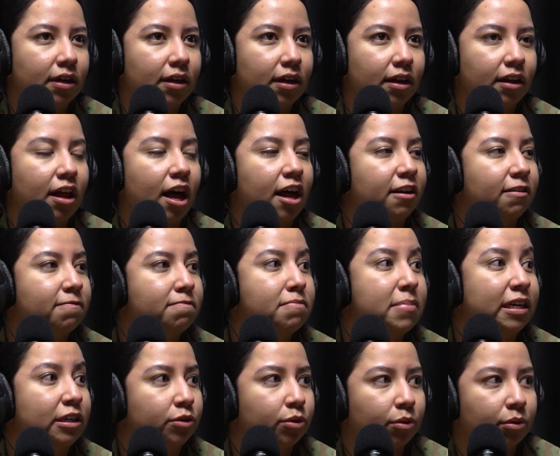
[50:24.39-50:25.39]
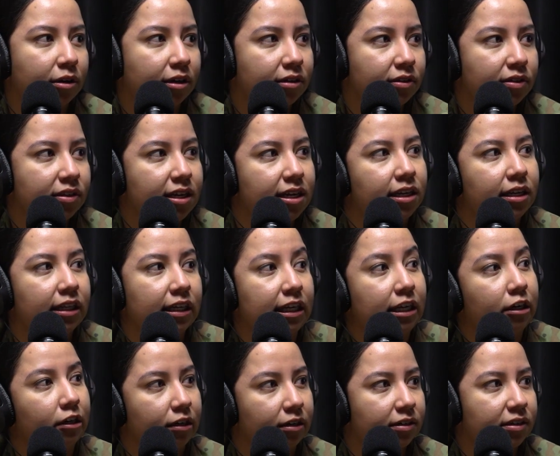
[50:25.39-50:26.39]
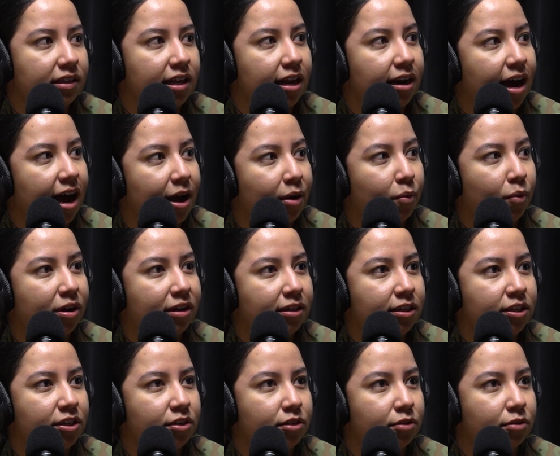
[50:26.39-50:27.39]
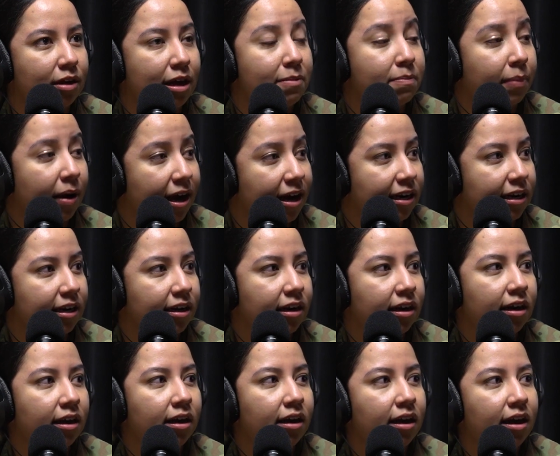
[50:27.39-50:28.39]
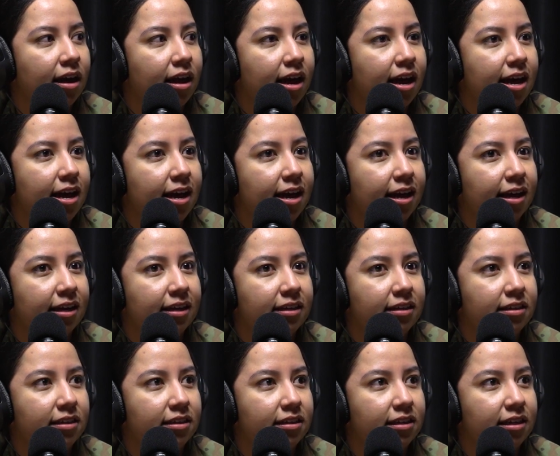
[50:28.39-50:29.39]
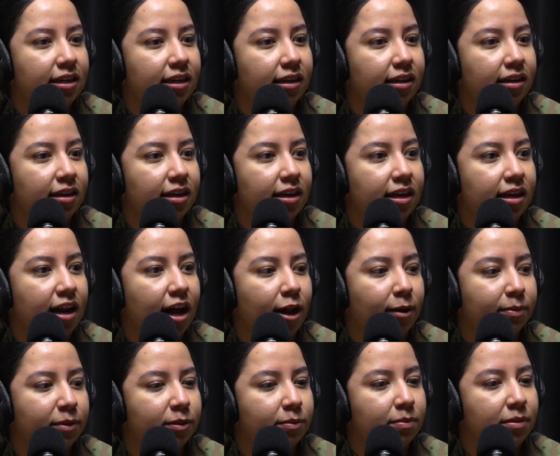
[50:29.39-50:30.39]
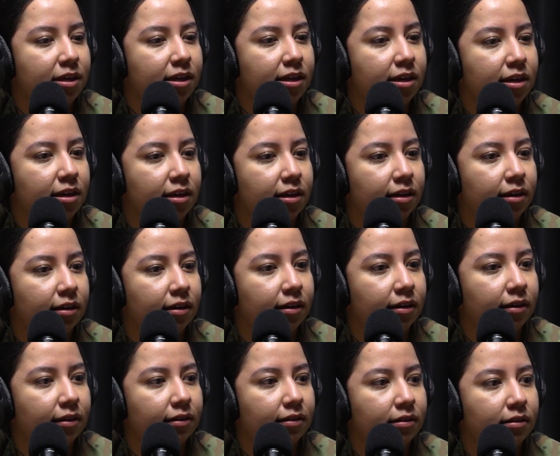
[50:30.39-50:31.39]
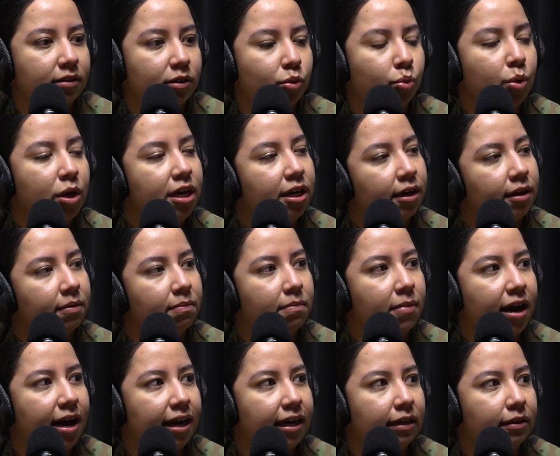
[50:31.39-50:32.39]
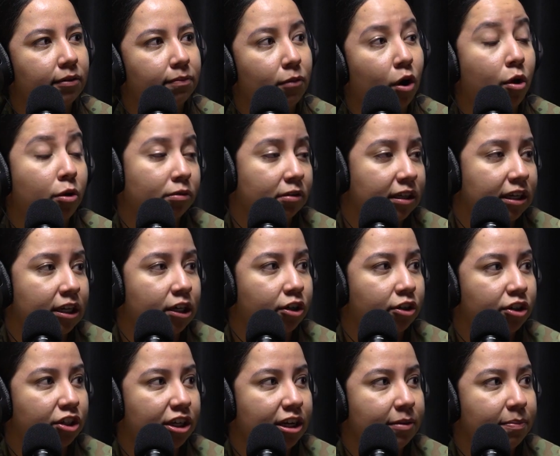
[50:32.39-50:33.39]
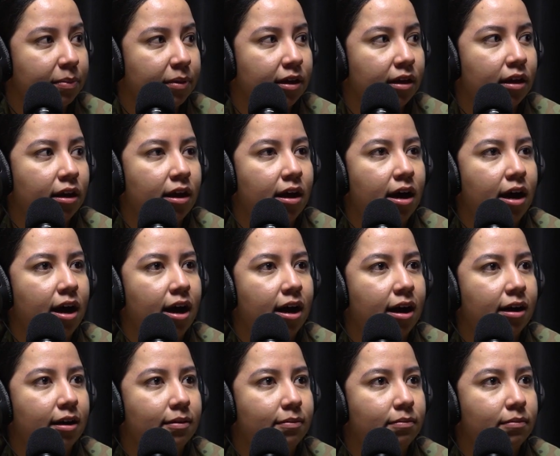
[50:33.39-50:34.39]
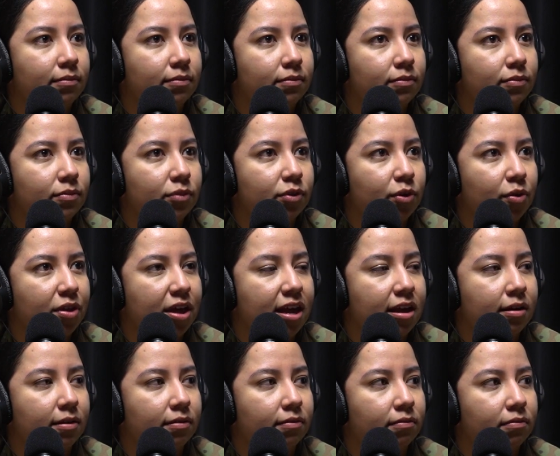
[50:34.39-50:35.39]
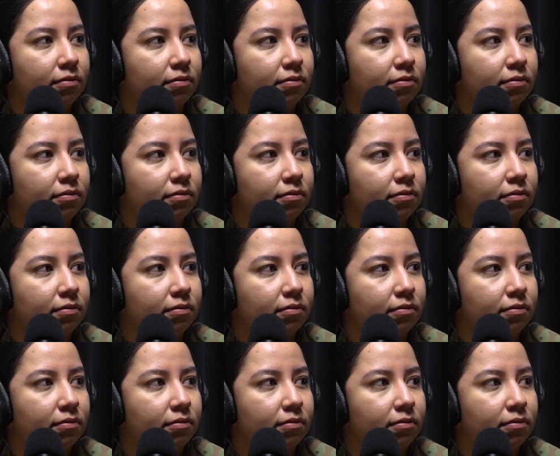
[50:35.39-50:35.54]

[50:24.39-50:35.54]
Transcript: mentors and leaders that I want to embody. And it helps me tweak my own leadership. So then